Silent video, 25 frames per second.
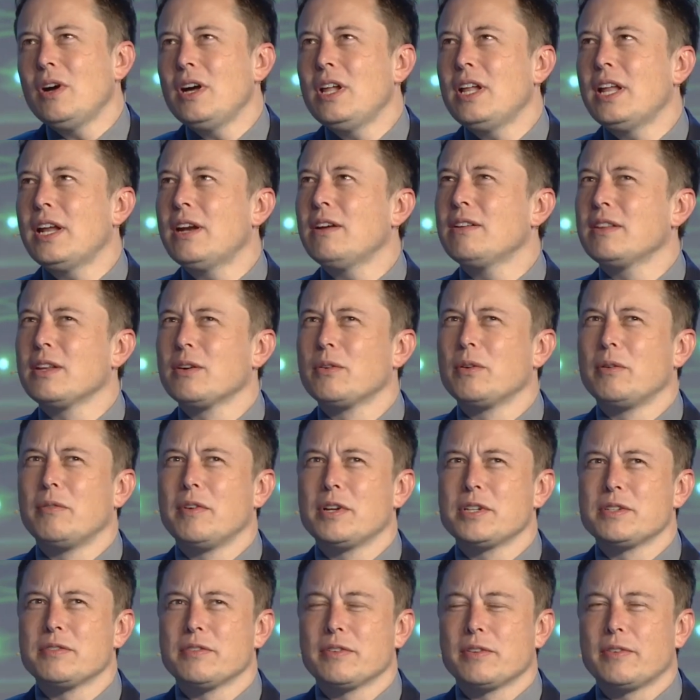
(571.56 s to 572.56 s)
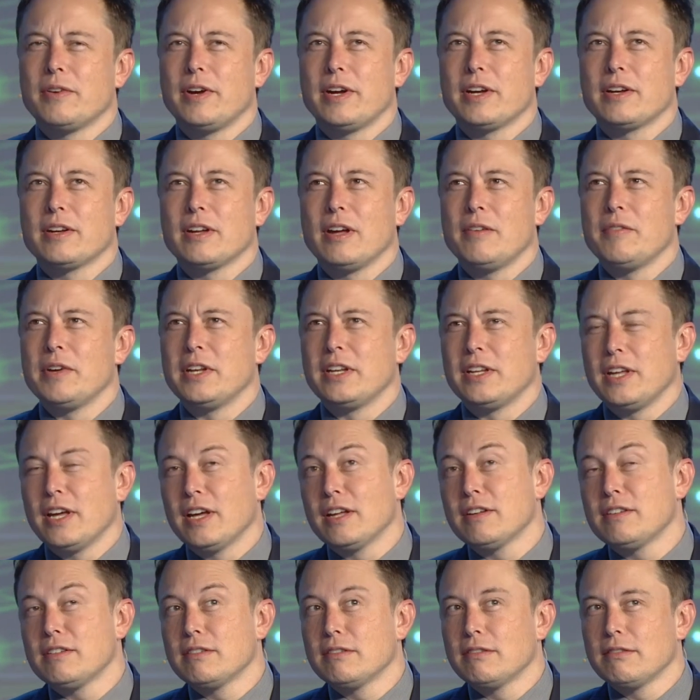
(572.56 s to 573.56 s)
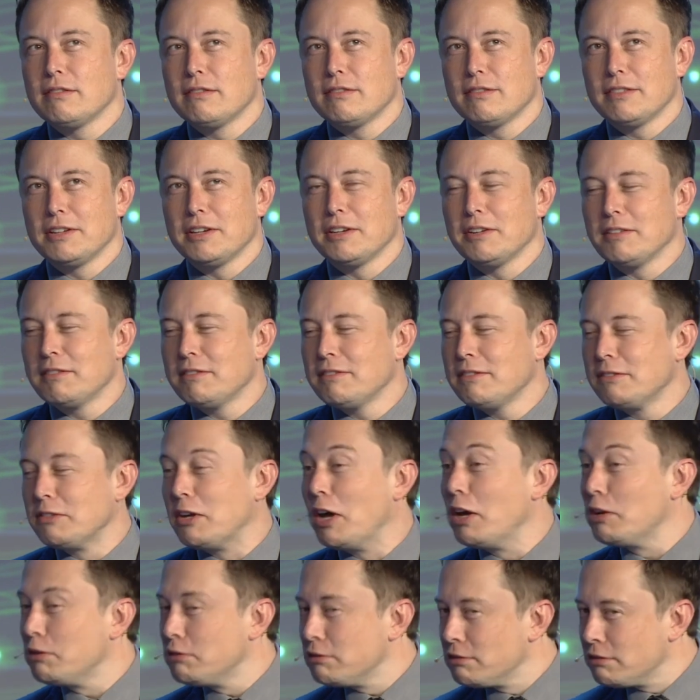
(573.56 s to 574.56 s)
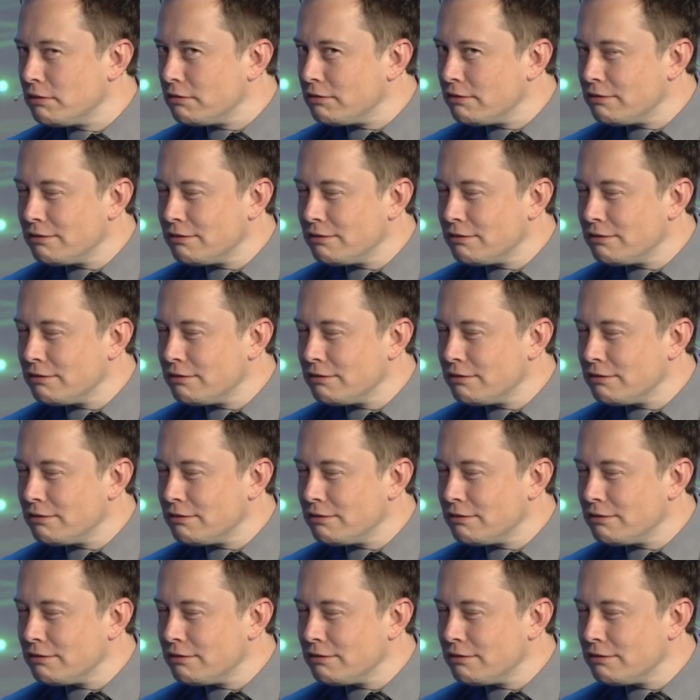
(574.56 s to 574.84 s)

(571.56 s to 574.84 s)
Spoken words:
Well, I don't think we're much of a threat. I mean, yet. You know, yet.